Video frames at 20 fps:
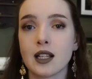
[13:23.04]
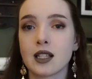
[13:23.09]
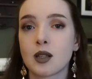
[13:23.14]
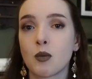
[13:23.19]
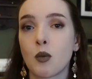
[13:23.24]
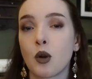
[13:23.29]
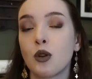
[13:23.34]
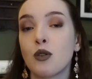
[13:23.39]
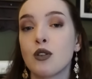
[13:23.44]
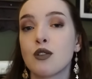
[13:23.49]

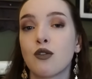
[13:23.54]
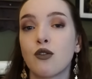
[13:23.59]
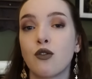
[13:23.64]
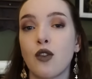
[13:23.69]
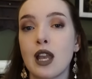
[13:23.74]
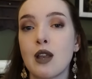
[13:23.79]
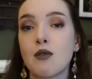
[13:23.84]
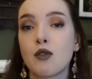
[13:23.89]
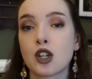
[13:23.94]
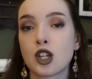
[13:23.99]
someone whose
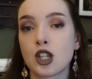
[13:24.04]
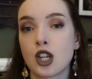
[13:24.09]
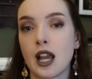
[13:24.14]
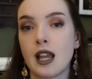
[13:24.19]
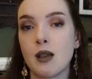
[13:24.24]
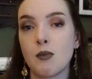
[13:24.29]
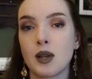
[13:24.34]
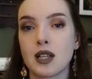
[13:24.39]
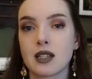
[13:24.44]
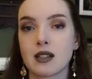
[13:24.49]
favourite
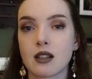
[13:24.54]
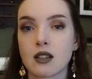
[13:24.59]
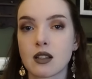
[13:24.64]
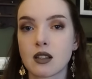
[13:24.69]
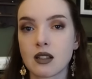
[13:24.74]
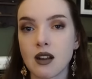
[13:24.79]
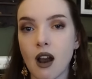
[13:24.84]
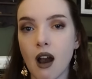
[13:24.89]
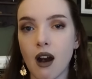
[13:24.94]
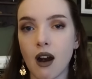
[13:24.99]
shape is a
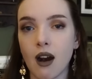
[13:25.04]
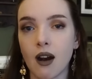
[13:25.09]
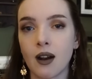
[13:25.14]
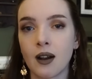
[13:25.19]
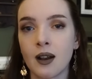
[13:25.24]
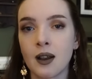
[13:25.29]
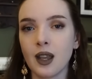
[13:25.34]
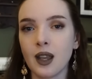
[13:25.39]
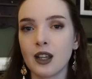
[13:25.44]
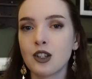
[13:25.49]
star.
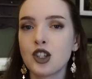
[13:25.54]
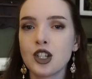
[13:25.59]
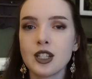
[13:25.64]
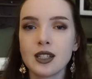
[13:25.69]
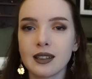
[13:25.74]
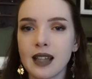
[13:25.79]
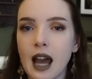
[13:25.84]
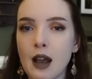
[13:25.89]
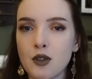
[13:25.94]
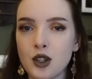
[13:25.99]
And she's
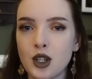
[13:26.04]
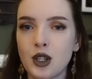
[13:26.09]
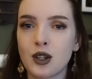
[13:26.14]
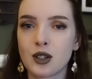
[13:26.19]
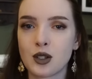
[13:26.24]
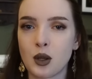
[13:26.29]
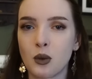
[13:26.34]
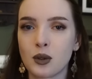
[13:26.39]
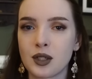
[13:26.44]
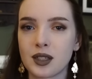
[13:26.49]
11
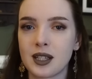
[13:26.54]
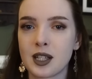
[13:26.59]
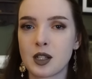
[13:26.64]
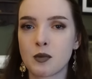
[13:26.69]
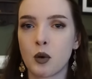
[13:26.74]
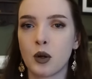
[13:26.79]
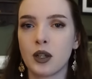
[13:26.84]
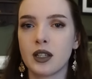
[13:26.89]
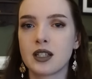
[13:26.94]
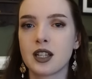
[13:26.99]
years old at this
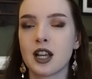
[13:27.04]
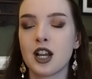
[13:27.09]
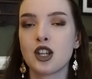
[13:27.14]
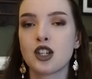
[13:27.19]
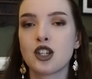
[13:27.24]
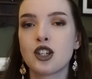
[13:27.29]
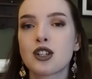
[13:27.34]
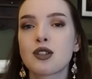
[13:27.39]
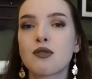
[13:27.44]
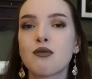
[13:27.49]
point.
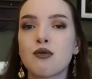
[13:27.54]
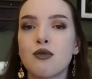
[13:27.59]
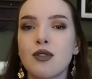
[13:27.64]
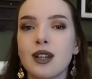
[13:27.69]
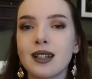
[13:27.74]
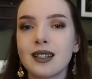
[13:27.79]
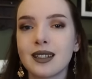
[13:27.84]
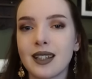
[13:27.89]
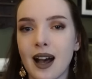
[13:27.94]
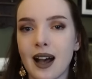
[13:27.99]
She doesn't
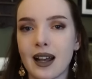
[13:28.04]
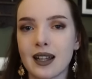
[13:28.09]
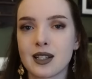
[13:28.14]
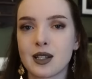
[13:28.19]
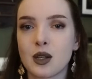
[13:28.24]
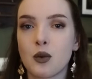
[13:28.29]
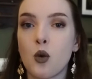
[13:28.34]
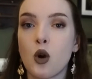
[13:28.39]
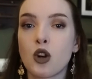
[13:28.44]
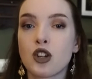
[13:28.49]
realise
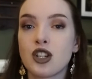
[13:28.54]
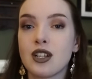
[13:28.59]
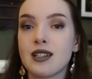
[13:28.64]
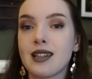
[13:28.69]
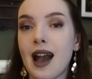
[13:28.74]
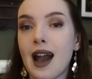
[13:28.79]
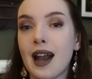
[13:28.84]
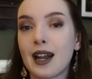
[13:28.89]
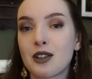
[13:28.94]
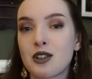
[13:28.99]
that what she's
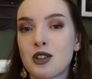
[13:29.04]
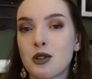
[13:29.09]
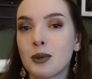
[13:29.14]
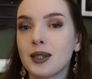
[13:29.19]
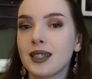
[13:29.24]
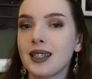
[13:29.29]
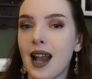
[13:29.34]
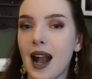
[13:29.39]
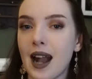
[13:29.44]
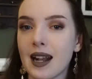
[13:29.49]

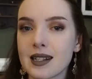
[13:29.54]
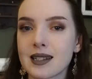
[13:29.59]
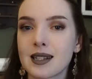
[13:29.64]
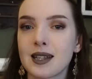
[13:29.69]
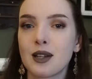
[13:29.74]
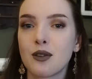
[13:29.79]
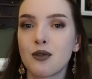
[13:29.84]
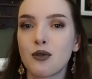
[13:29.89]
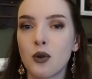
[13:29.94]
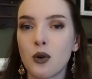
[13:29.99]
actually
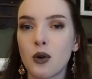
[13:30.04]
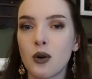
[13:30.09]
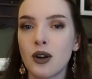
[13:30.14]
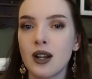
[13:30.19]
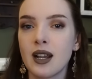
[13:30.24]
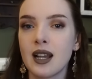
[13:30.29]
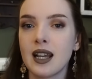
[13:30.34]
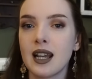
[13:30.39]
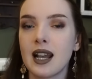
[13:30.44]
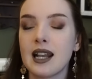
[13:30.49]
asking for
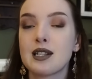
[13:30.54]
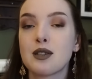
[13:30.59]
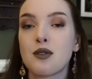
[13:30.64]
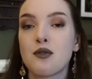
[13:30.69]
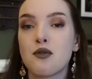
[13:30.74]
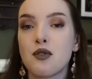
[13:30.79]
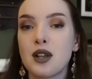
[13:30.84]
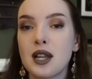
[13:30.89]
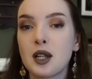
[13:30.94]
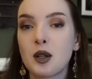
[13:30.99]
is a
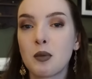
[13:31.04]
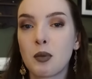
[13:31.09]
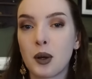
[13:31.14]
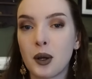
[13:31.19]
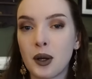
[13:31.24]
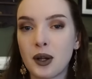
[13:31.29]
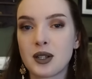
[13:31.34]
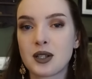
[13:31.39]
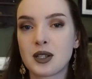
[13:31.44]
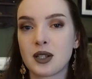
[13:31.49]
real
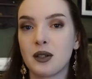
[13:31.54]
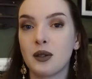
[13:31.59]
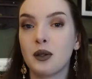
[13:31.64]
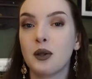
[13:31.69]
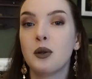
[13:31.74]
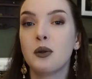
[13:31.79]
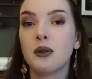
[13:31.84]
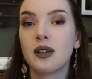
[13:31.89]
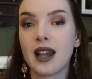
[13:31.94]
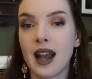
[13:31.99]
person
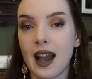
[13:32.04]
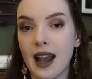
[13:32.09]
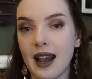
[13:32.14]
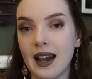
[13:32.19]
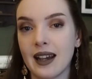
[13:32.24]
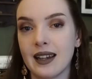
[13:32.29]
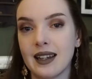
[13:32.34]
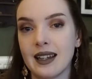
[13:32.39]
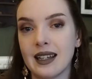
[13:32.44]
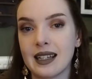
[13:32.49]
who
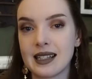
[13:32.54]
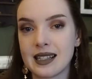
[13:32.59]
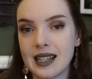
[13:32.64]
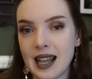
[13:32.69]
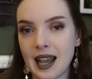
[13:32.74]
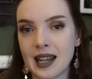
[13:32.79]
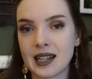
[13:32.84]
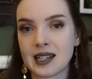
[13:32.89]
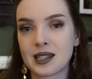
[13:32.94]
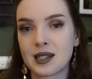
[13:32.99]
can
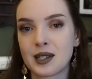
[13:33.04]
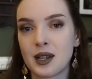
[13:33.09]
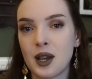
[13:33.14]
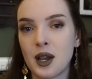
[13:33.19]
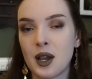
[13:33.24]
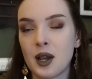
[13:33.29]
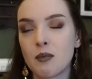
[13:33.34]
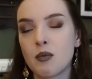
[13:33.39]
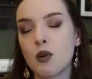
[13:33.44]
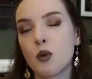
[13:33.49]
exist,
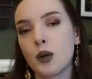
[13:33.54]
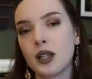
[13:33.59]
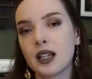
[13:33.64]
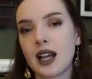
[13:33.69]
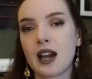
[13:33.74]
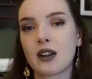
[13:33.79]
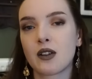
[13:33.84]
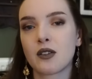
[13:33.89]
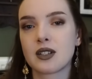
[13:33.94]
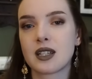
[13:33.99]
but we'll
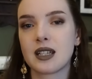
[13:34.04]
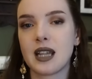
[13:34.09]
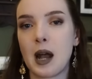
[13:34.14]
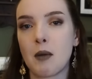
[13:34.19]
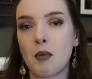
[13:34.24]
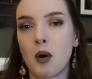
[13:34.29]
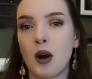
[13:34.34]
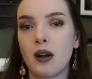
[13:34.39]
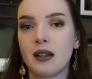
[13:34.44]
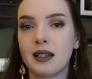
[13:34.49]
get onto
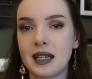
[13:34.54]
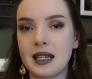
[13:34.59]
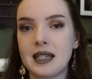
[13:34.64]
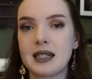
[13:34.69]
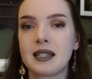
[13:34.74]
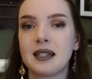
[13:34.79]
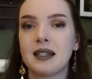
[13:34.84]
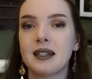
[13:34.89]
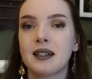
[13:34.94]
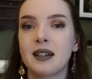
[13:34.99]
that part
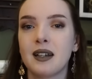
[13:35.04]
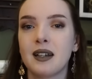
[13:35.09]
later.